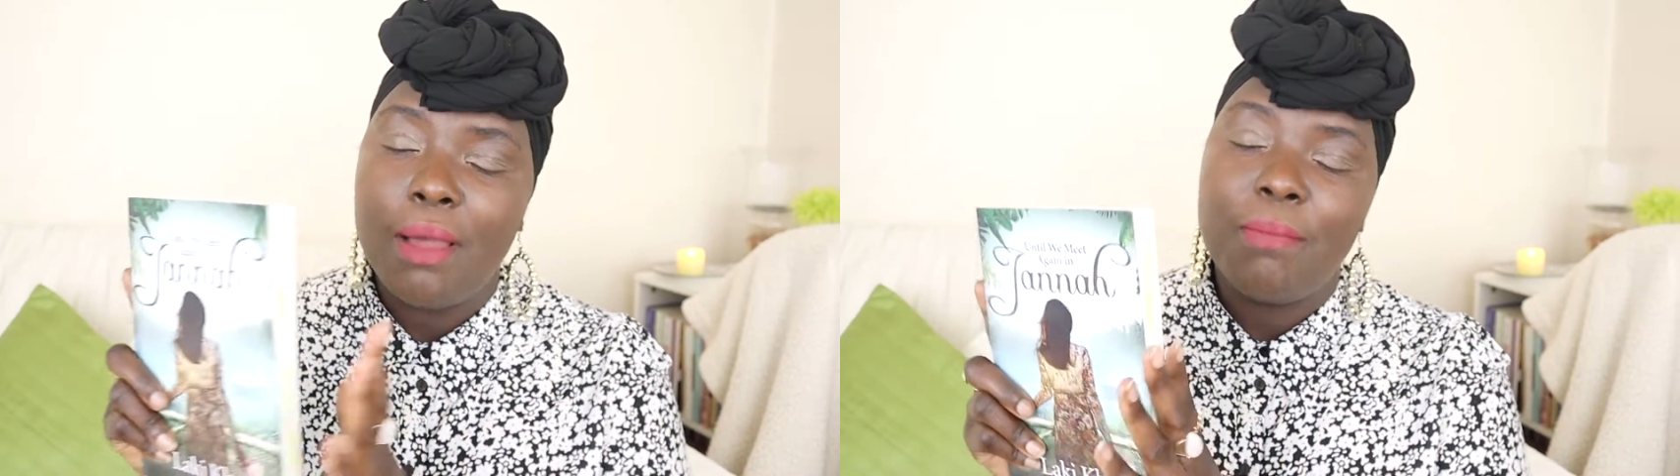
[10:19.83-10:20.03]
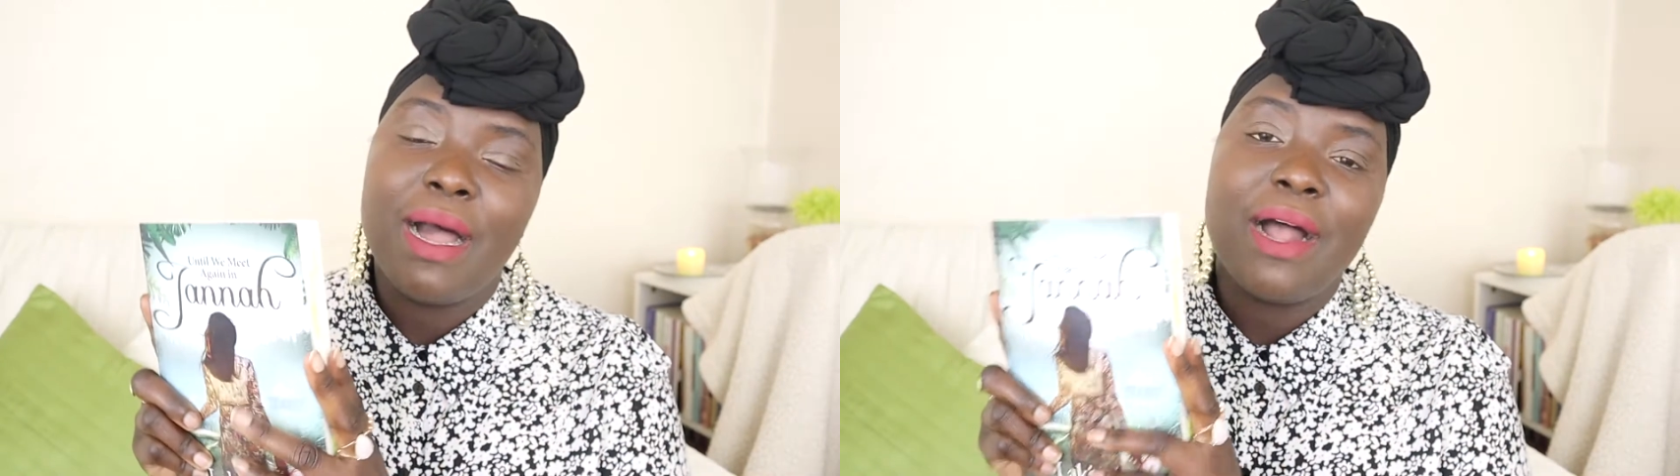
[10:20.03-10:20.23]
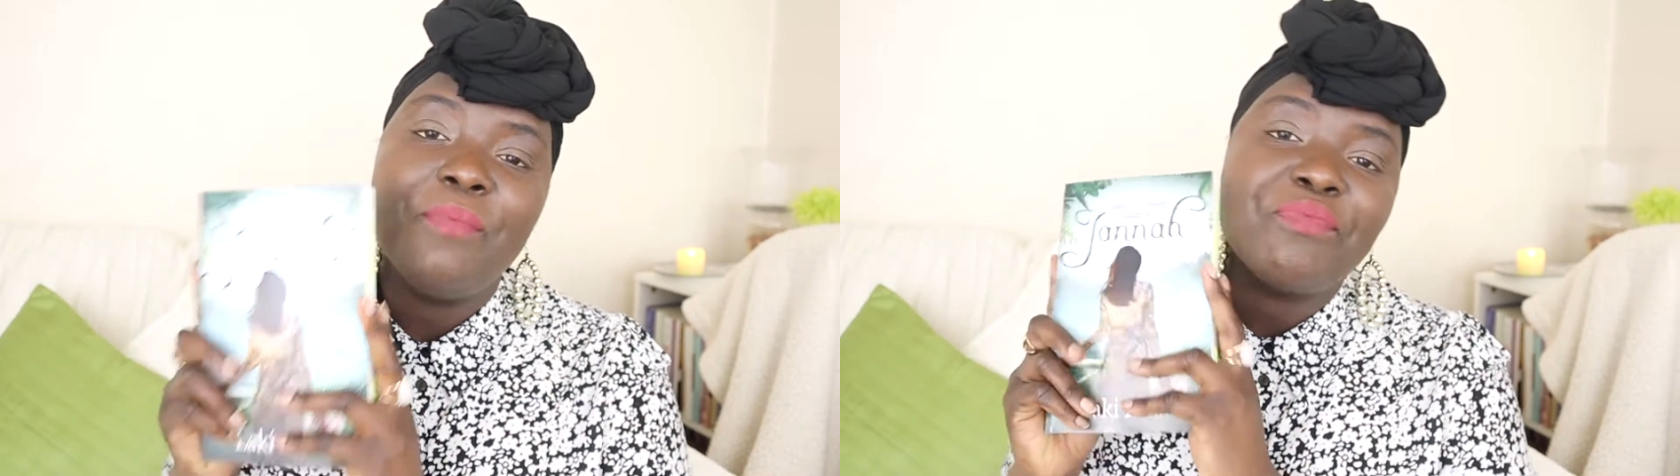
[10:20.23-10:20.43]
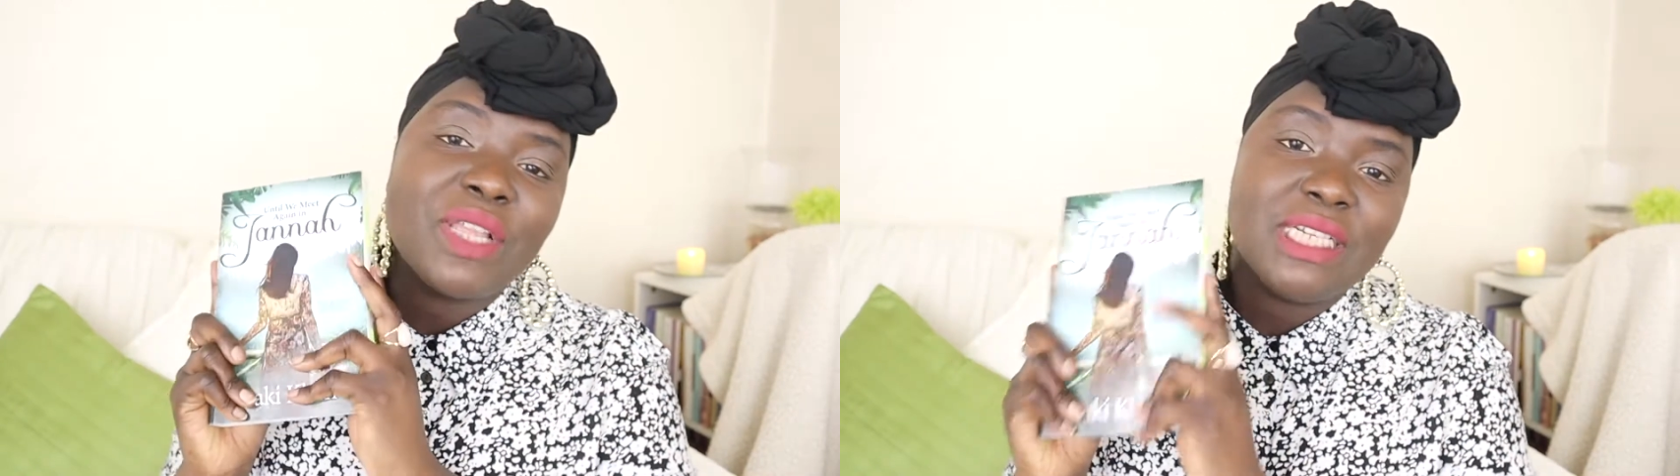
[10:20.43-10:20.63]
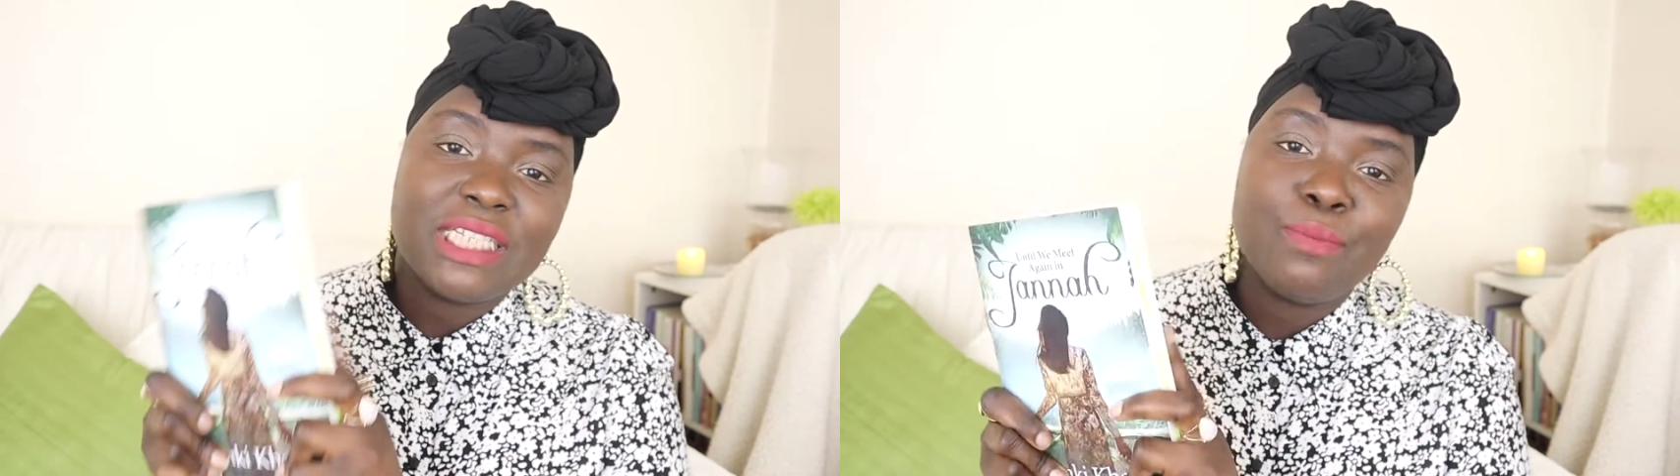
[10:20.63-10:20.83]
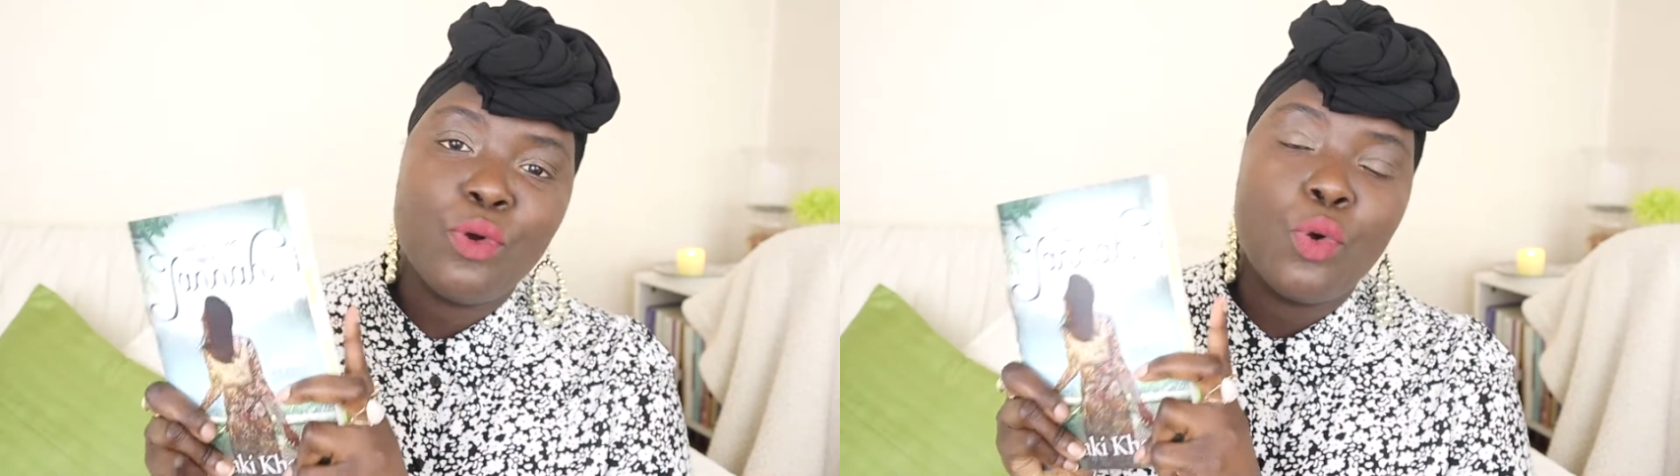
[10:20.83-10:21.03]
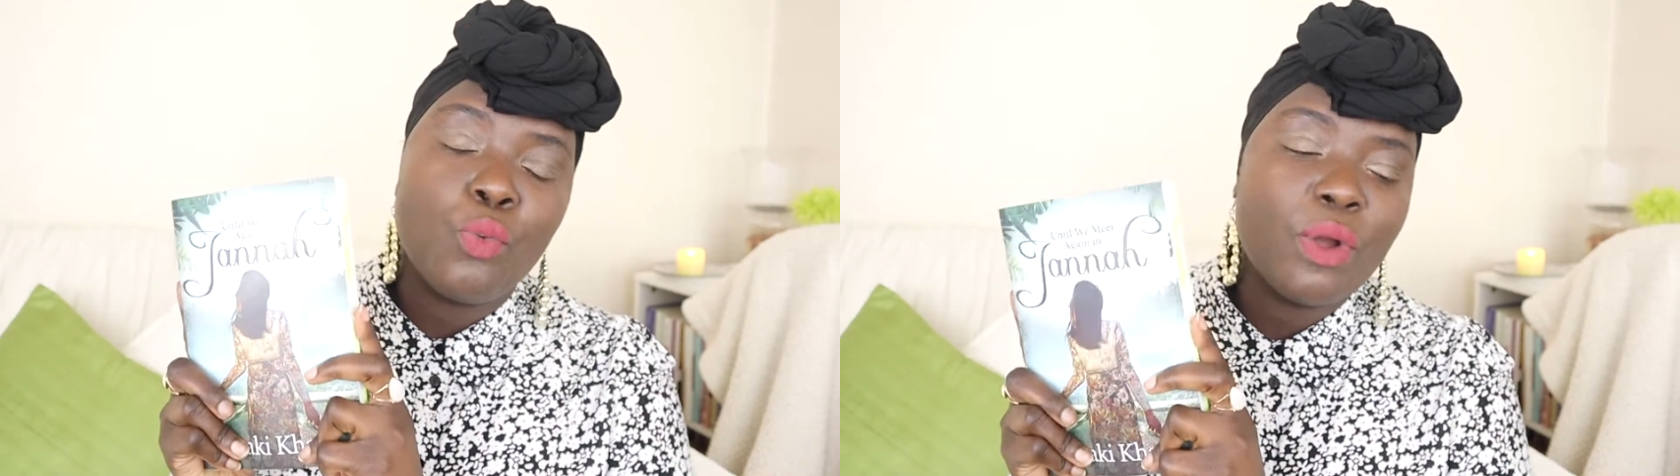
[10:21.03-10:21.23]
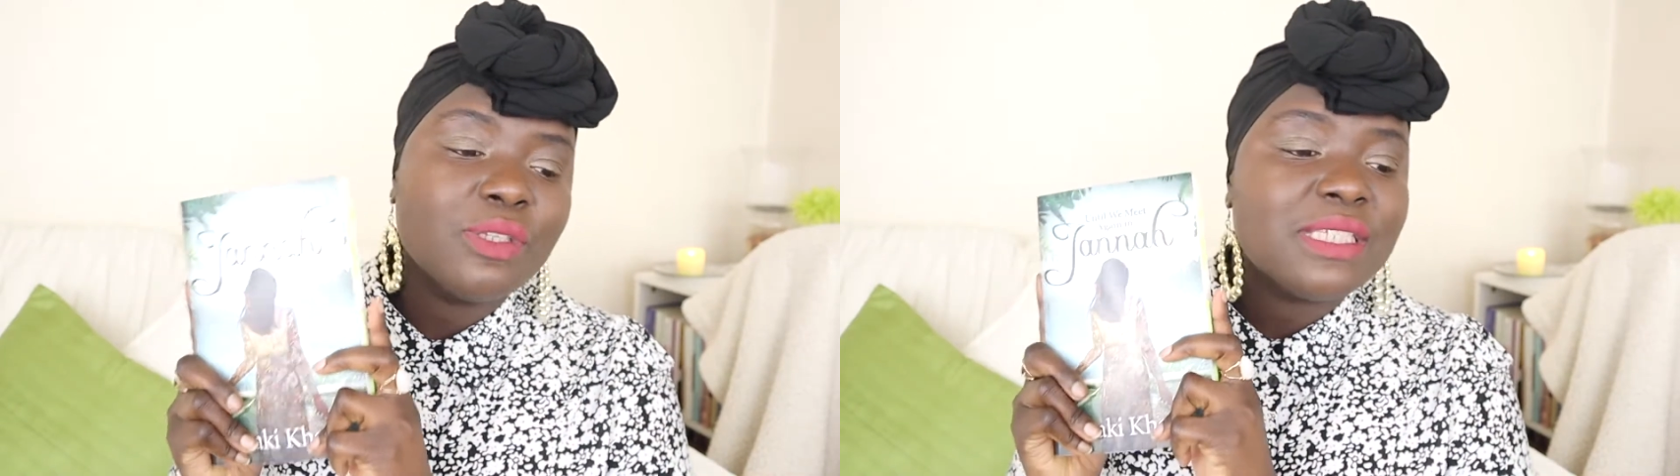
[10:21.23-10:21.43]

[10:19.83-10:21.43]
But this book will